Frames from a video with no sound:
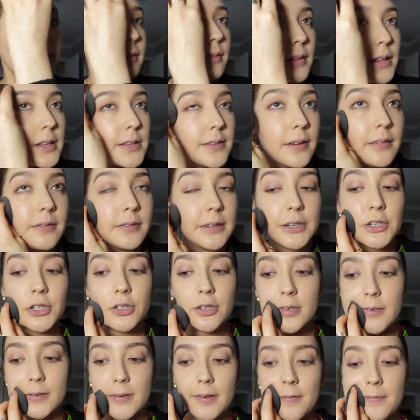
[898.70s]
This
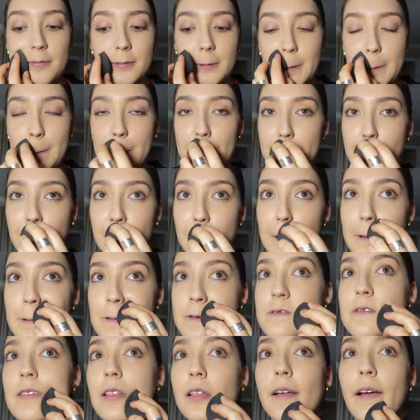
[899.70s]
foundation is definitely
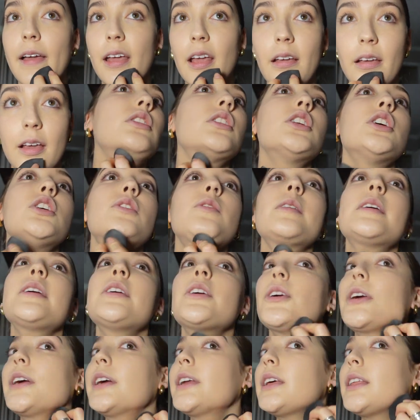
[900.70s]
not like
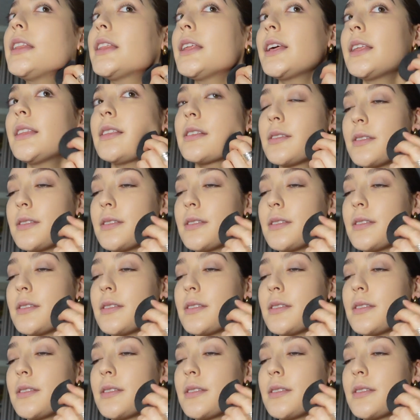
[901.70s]
glowy or anything.